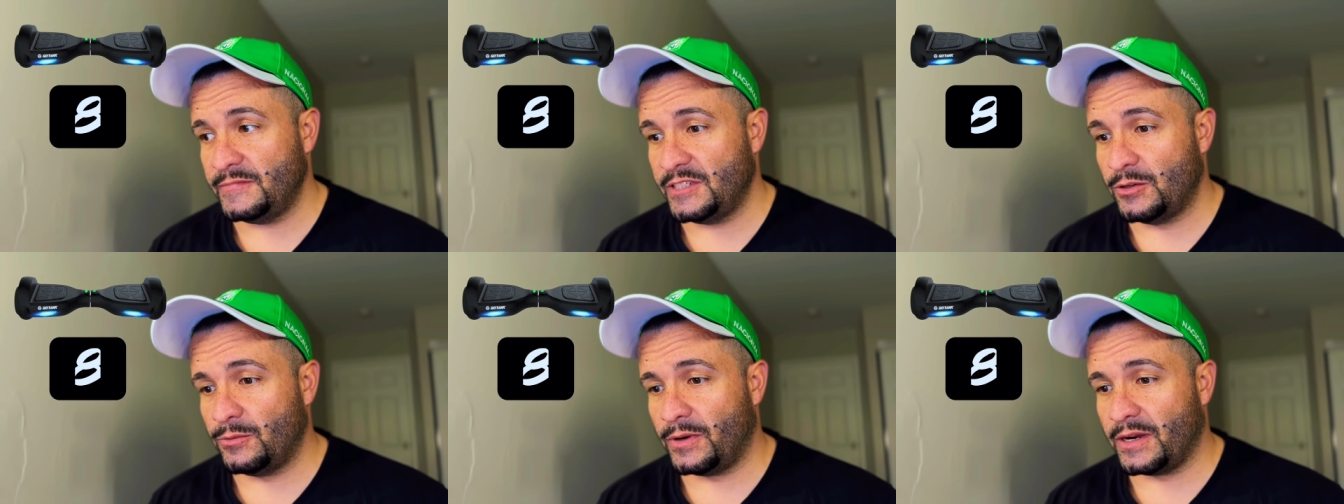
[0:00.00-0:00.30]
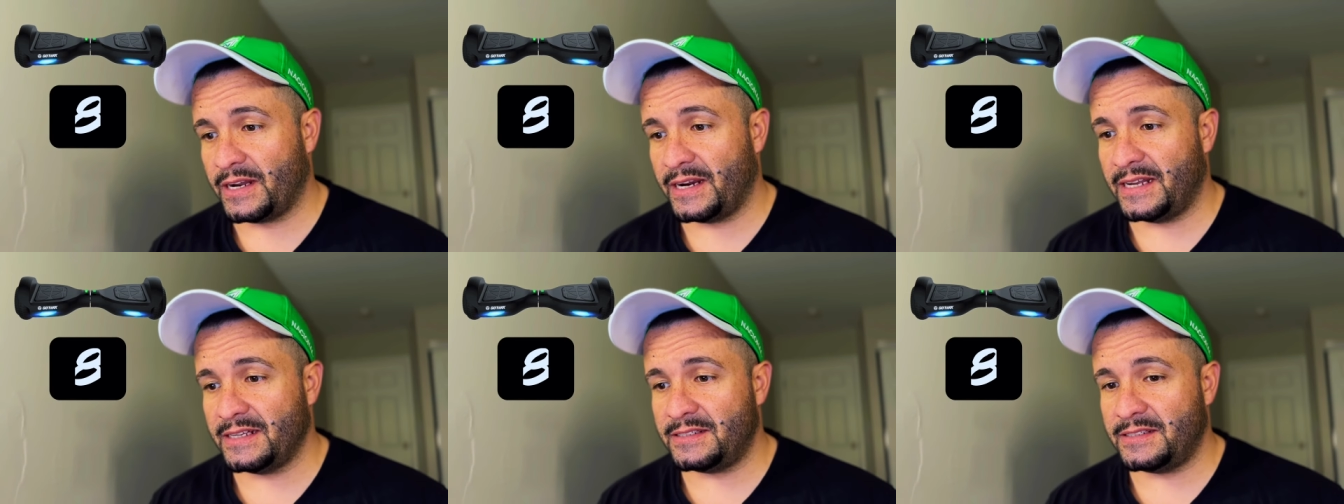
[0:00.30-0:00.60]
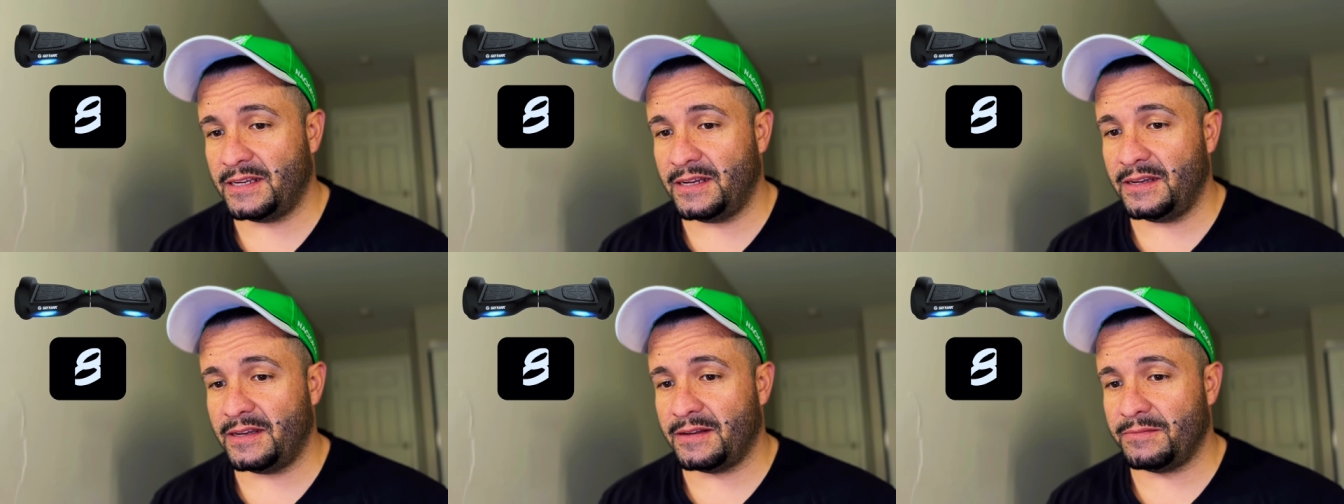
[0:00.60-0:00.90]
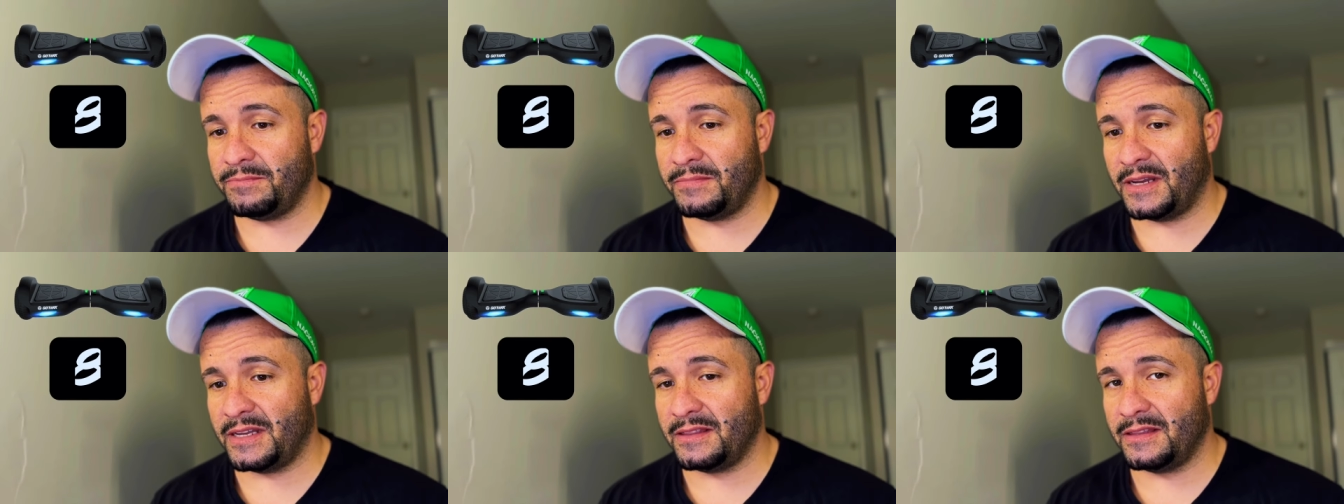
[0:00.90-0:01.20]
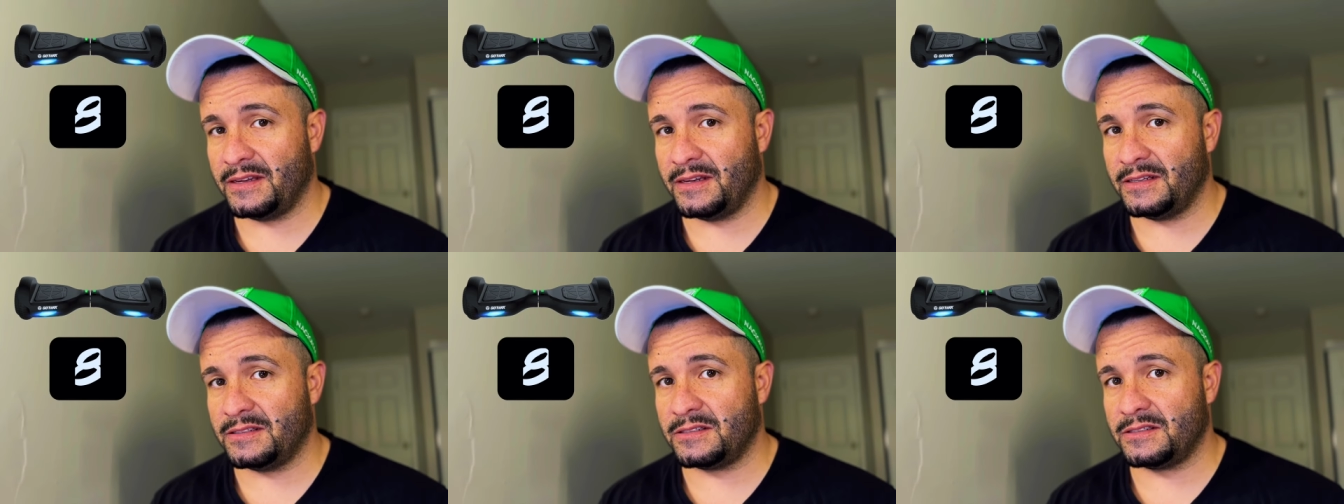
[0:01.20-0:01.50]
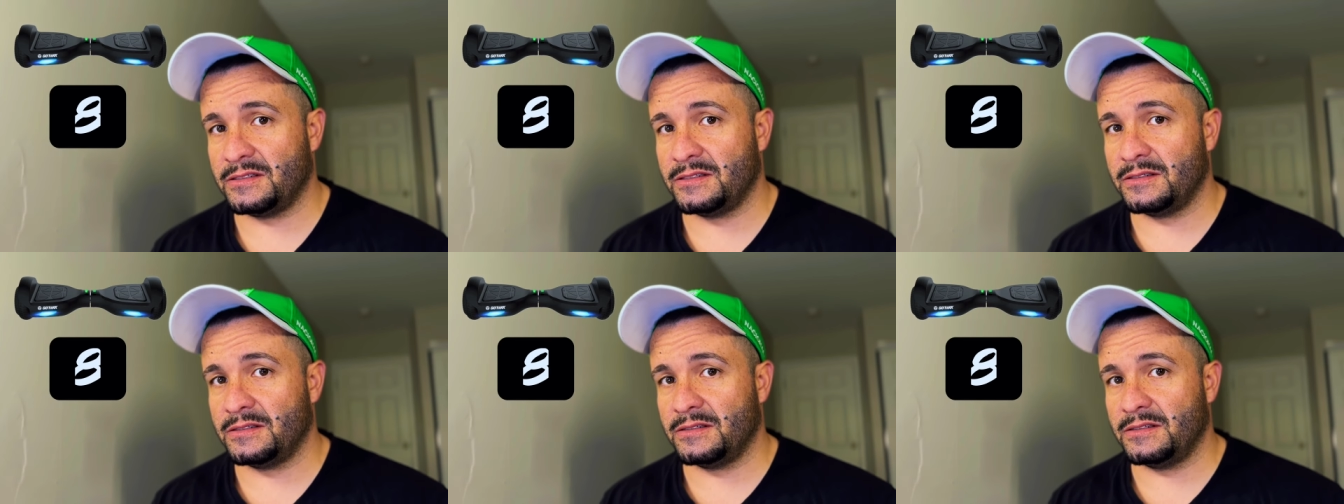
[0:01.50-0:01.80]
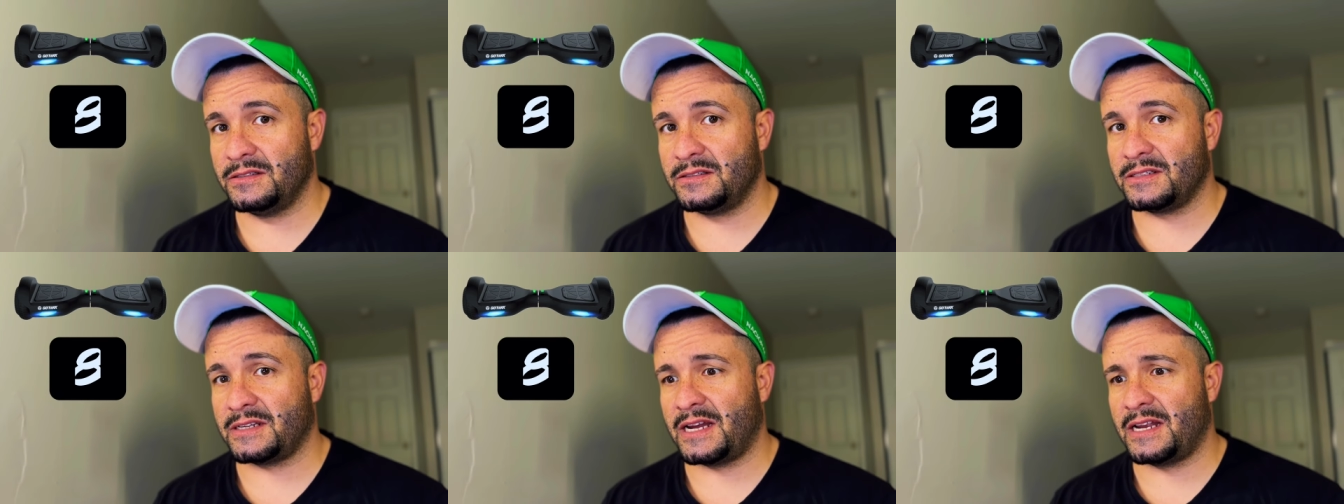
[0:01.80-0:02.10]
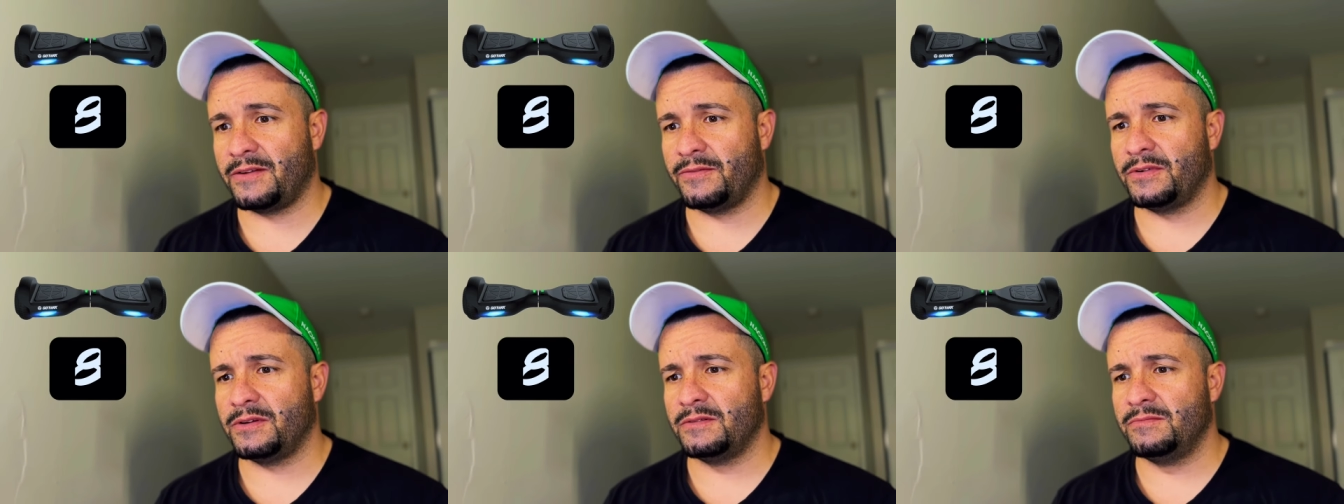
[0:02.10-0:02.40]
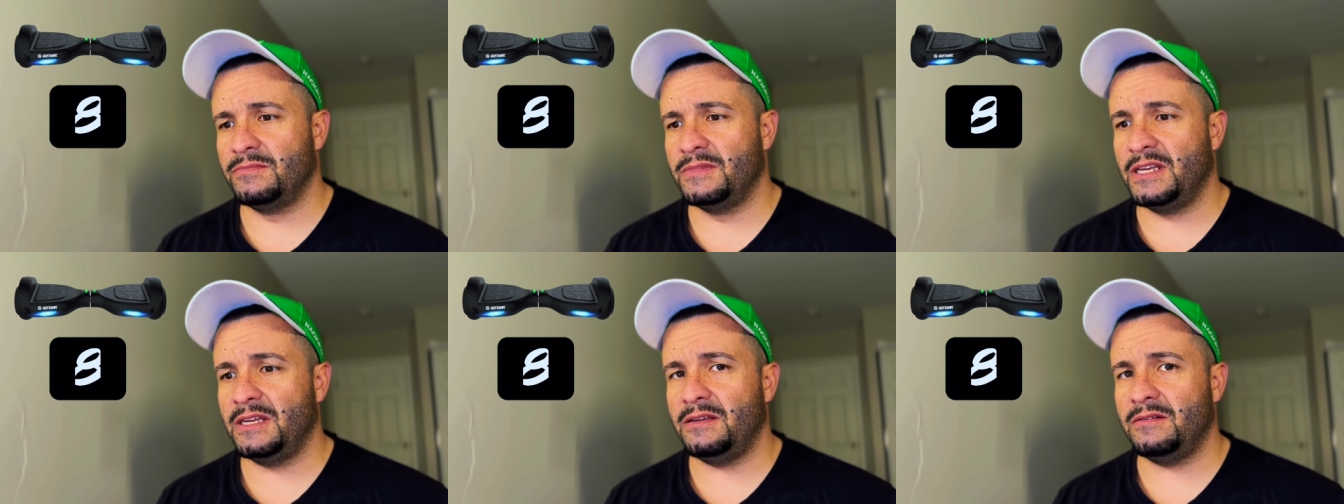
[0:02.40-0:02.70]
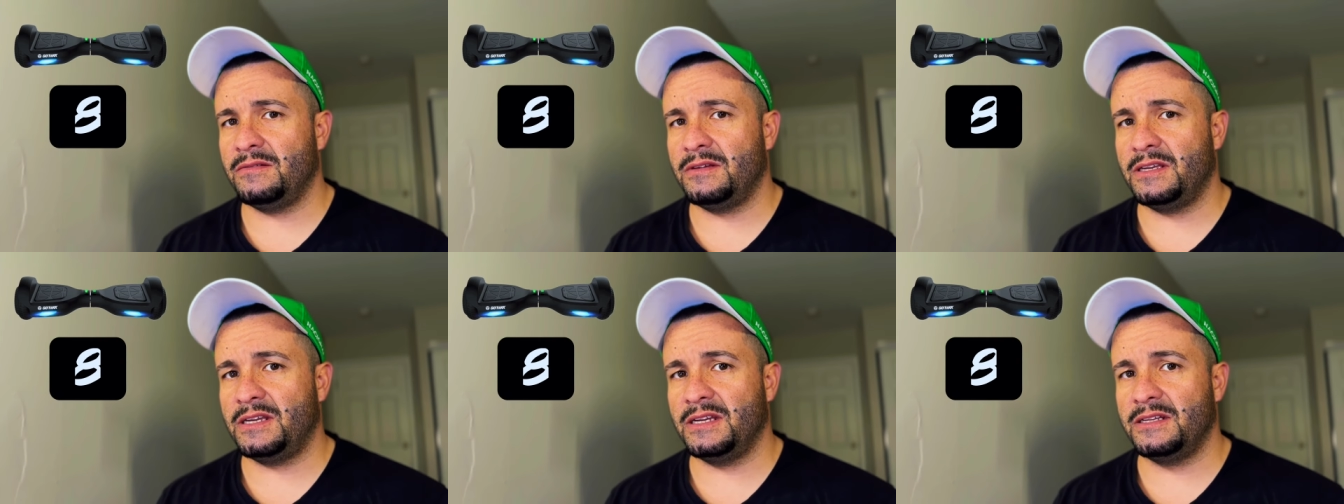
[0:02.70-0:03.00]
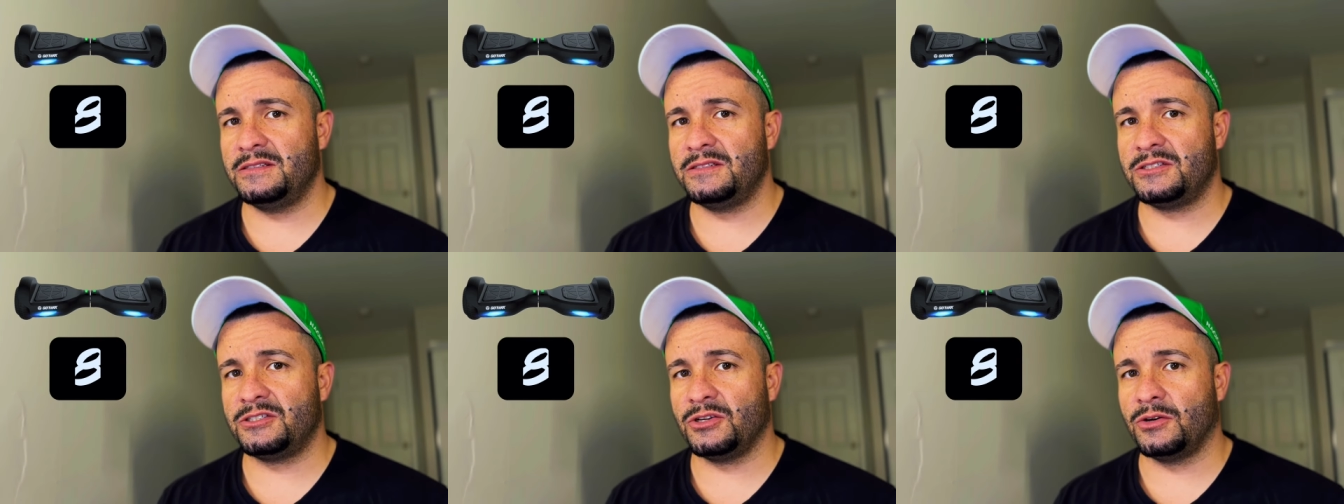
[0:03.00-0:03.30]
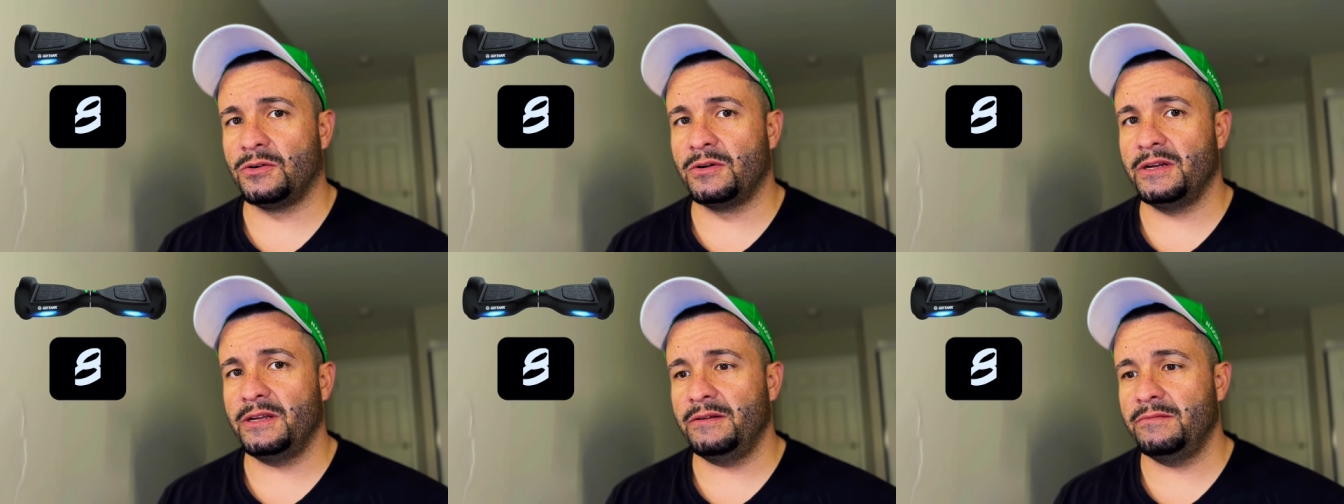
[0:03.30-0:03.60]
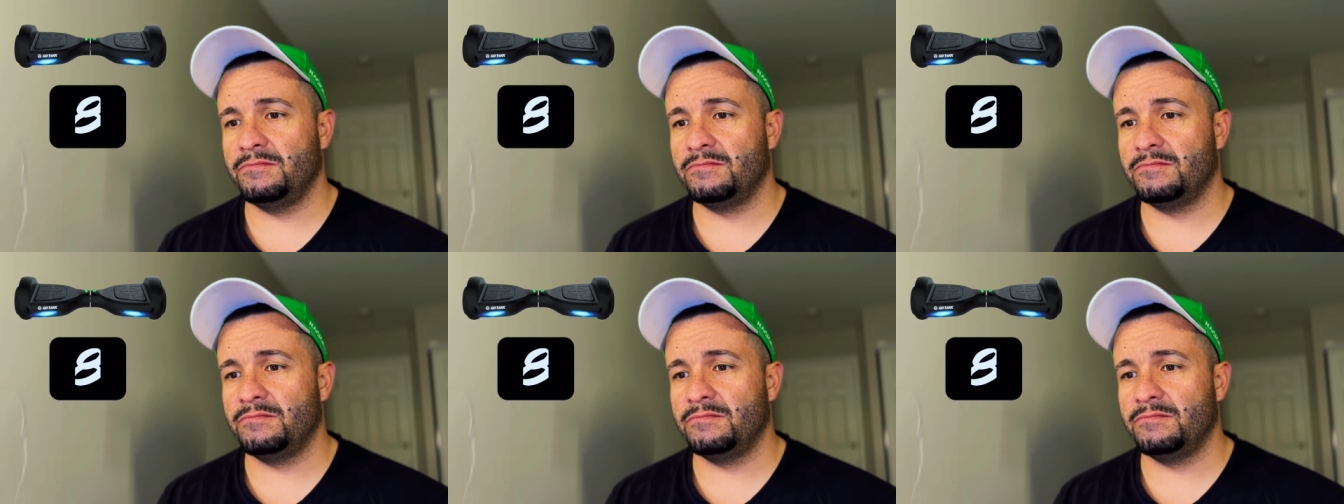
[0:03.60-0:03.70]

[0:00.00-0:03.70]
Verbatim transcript: what can I say? I, I think it's a it's kind of a neat kid's toy.